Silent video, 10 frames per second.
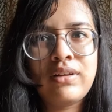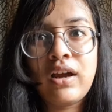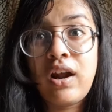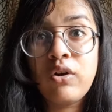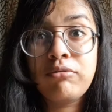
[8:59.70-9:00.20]

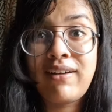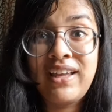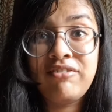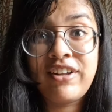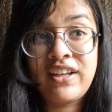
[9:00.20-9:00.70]
around
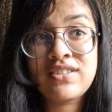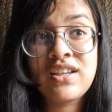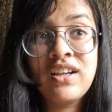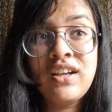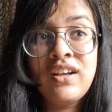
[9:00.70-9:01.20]
five days
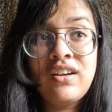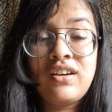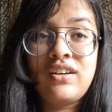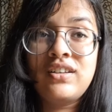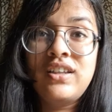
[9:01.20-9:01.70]

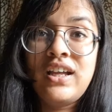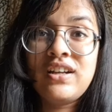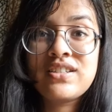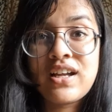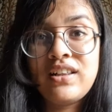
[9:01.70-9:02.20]
uh, they
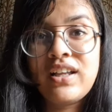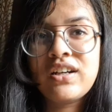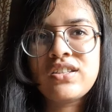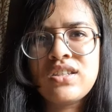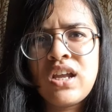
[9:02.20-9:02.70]
tell
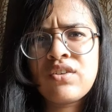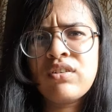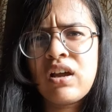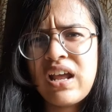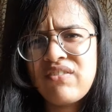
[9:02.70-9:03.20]
that it
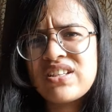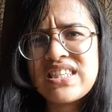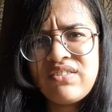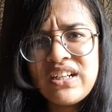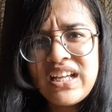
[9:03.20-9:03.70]
will arrive in
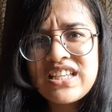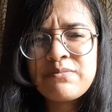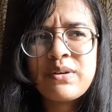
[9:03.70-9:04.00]
7 days